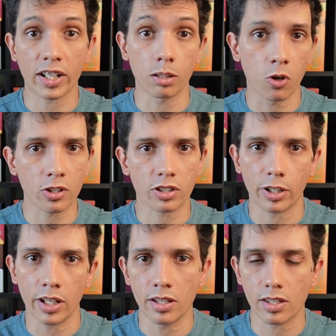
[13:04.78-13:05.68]
the monster
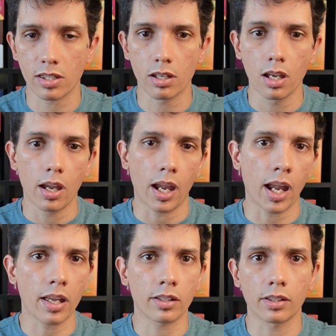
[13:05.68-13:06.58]
is,
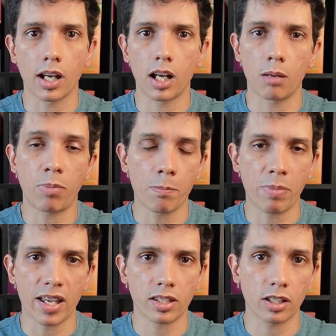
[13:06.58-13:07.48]
and
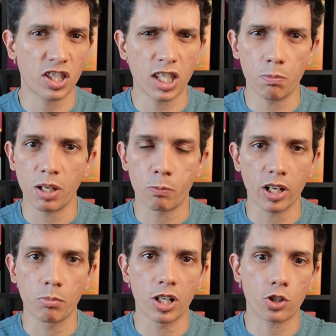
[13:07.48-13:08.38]
skipping
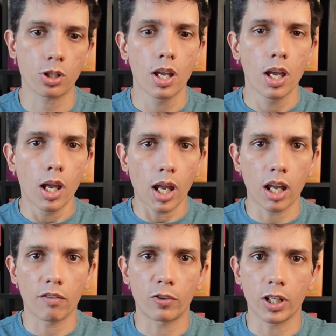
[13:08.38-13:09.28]
pretty much
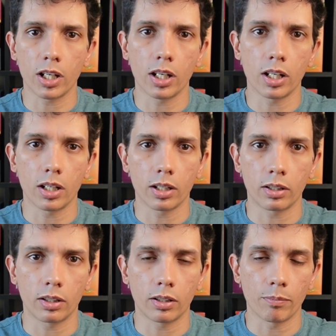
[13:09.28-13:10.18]
every
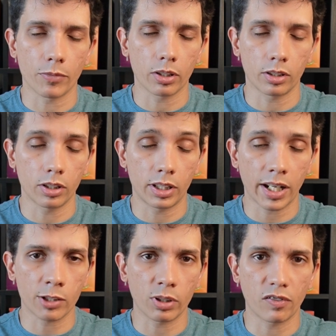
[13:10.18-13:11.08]
the
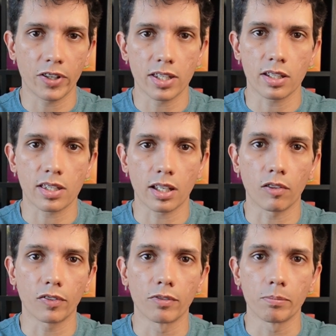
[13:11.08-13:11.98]
gathering phase
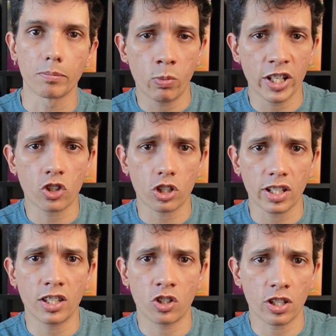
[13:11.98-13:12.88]
itself, which
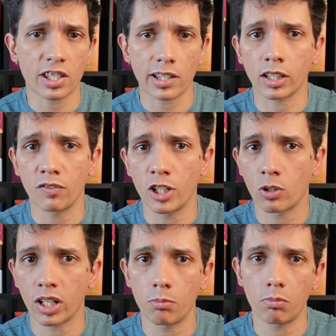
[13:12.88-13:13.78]
is just like the
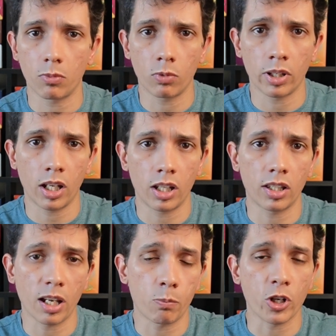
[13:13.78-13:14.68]
video game.
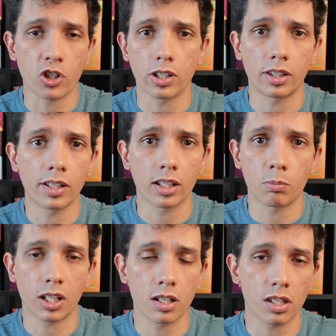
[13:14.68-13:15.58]
And I appreciate that,
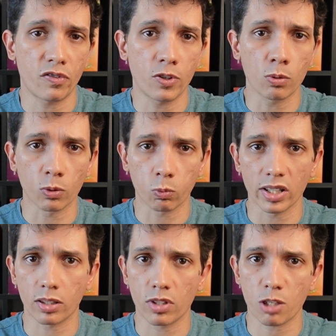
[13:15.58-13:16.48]
because if you don't
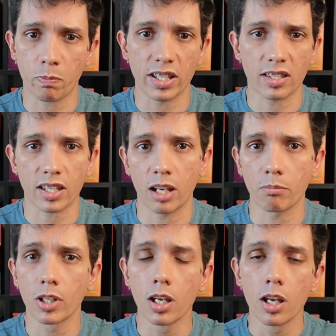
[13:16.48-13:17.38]
want to spend
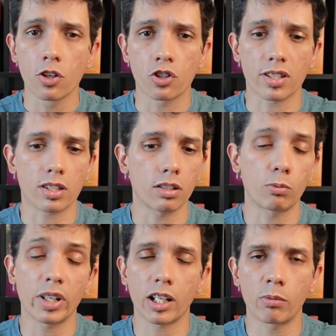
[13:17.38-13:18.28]
time just
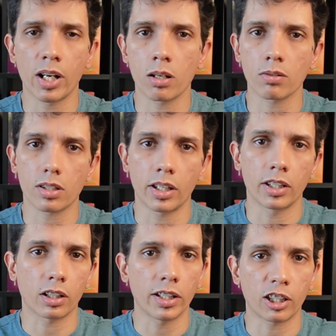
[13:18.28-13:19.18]
running around
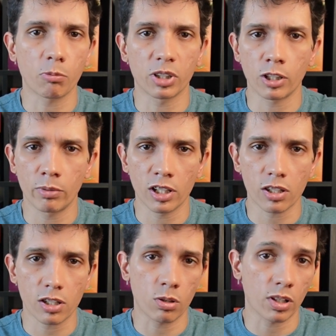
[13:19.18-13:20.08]
and collecting
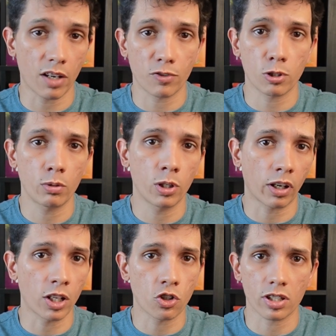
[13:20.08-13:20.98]
materials, you don't have to. You
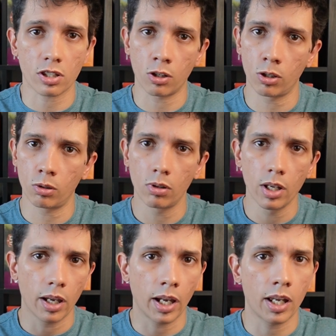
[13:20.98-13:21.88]
can just go
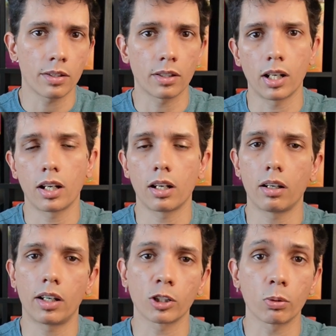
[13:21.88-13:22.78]
and
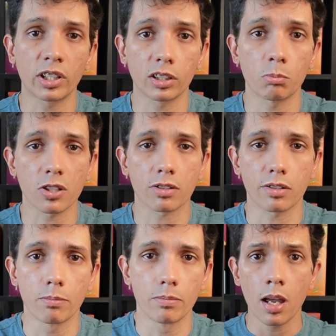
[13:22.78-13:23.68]
go kill the
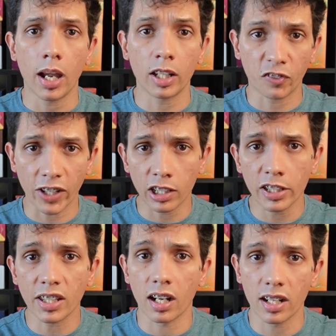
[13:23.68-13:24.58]
monster. And
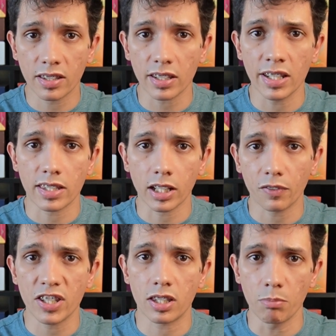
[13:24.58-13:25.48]
finally, the hunt
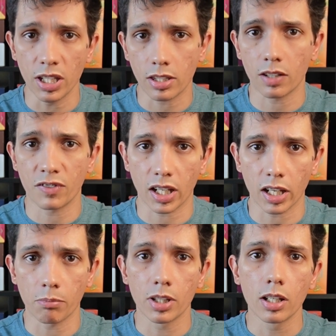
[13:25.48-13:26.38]
itself is the meat of the
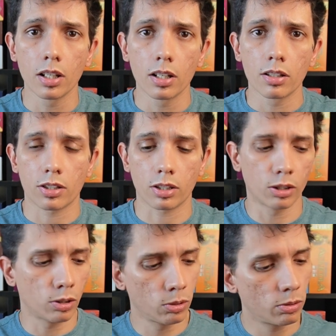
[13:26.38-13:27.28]
game.
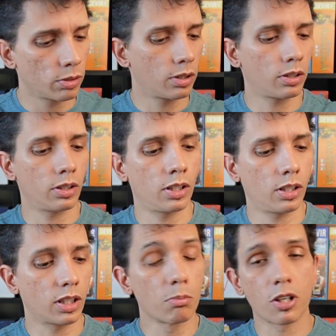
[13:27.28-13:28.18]
So
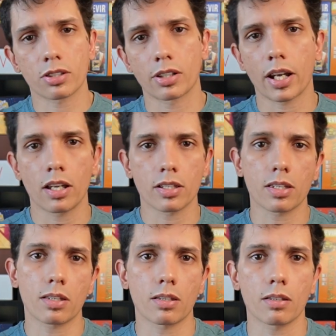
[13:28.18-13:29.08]
the monster
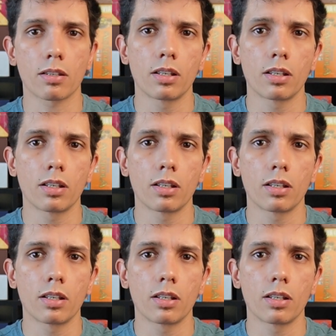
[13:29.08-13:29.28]
has